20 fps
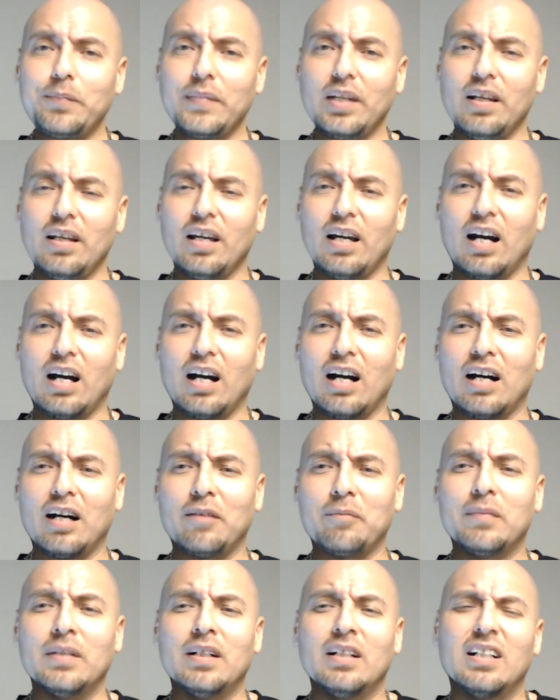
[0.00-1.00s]

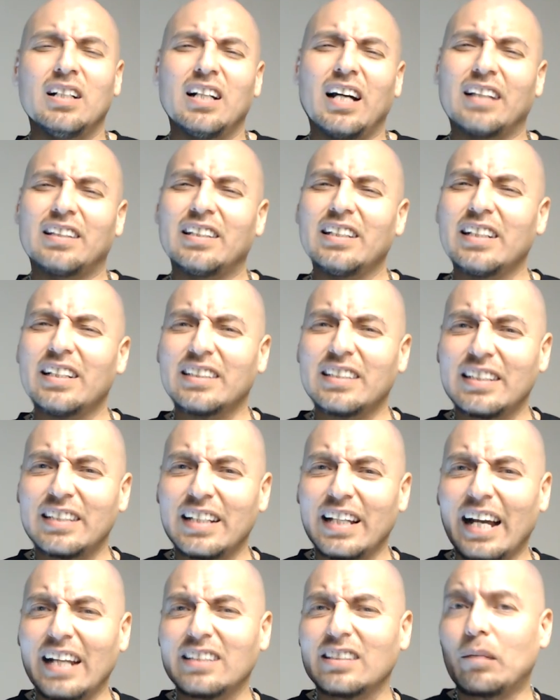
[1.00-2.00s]
I think it says it
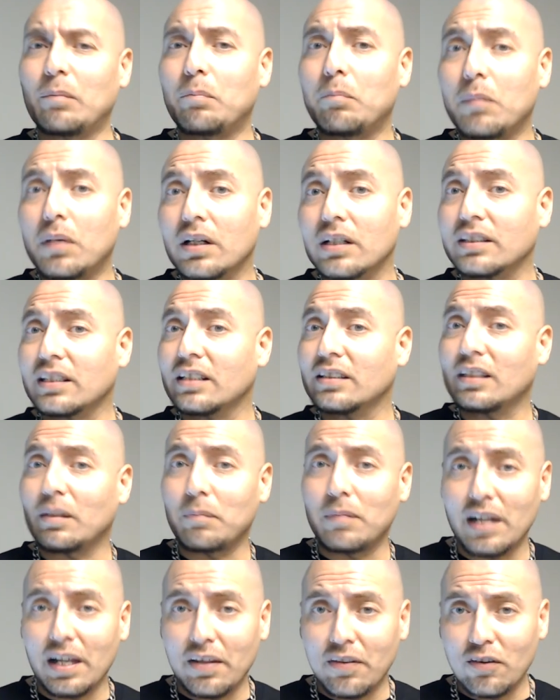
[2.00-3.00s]
has some musk and some
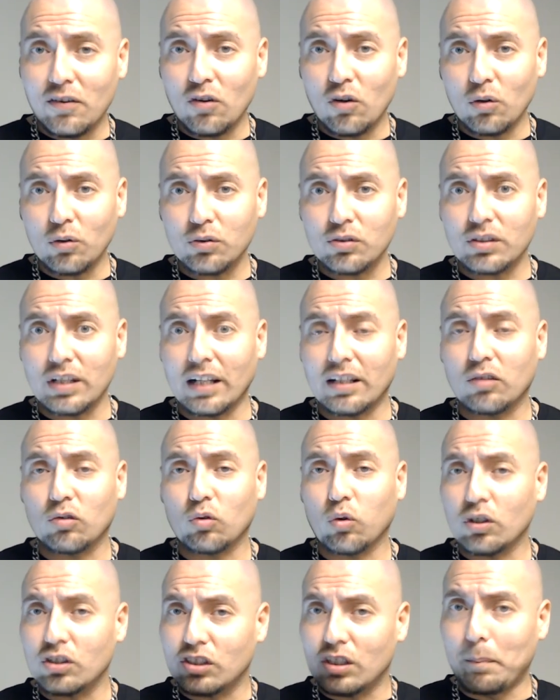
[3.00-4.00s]
leather notes
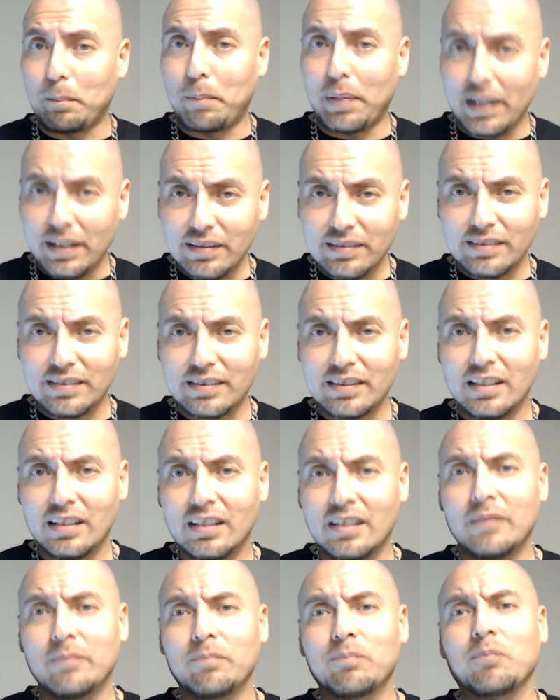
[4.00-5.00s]
towards the base.
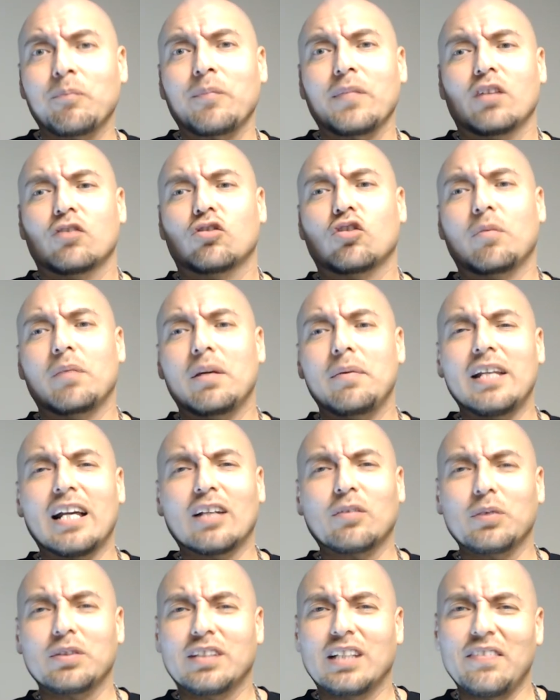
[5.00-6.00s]
So maybe that's
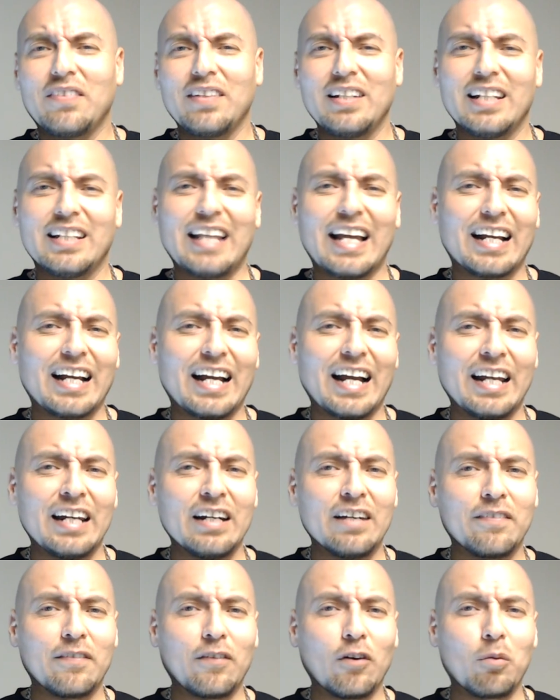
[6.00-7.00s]
what's giving it that kind
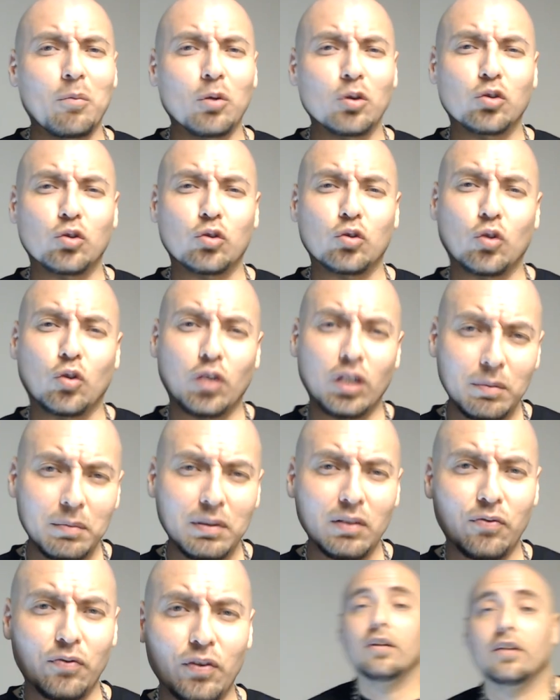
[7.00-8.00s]
of almost creamy
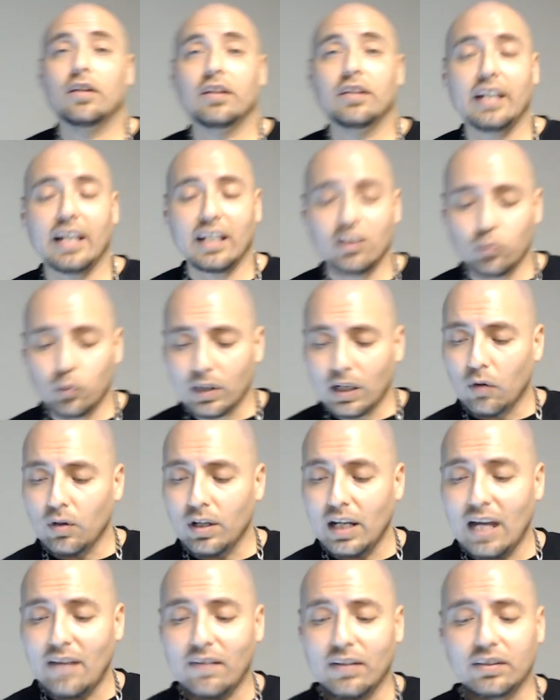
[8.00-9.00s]
feel. Next one I only
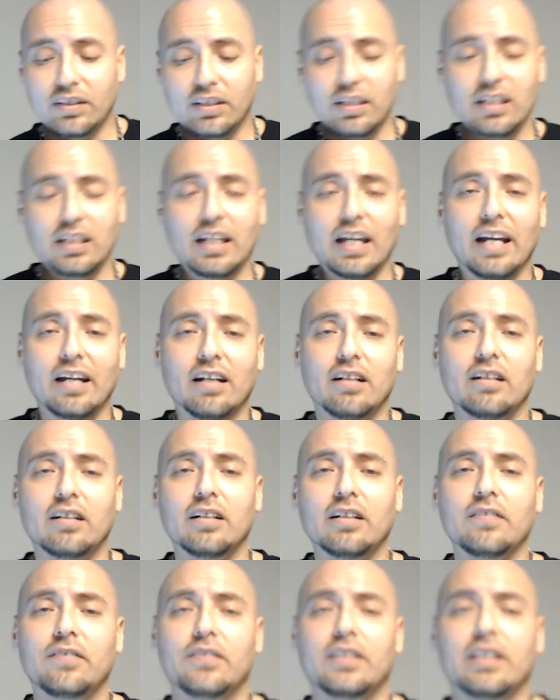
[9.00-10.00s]
have a decant
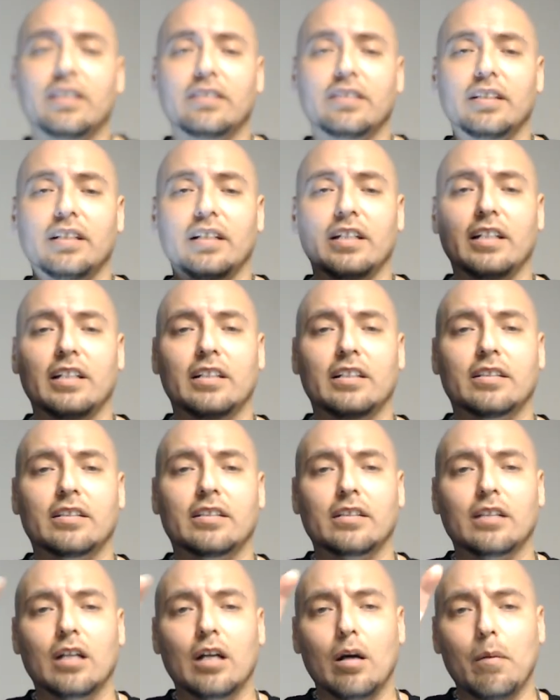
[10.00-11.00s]
of. This is
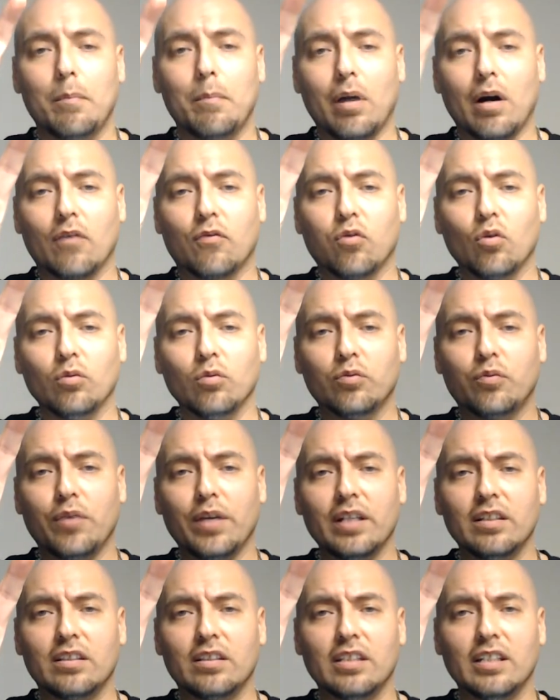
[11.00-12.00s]
Parfums
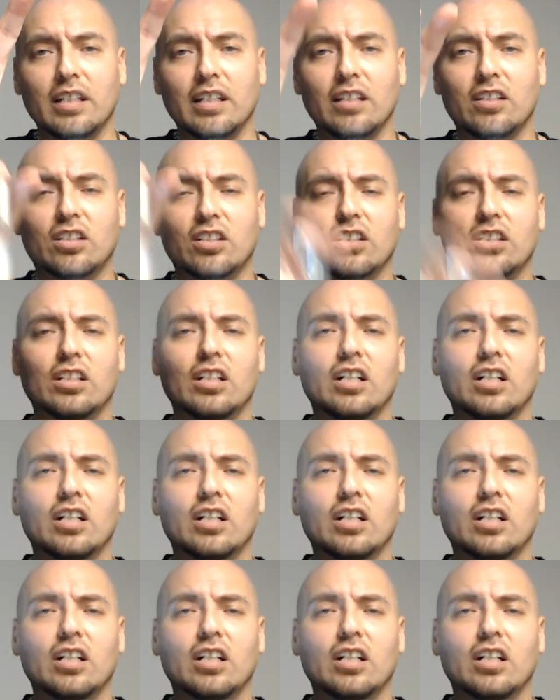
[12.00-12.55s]
Vintage.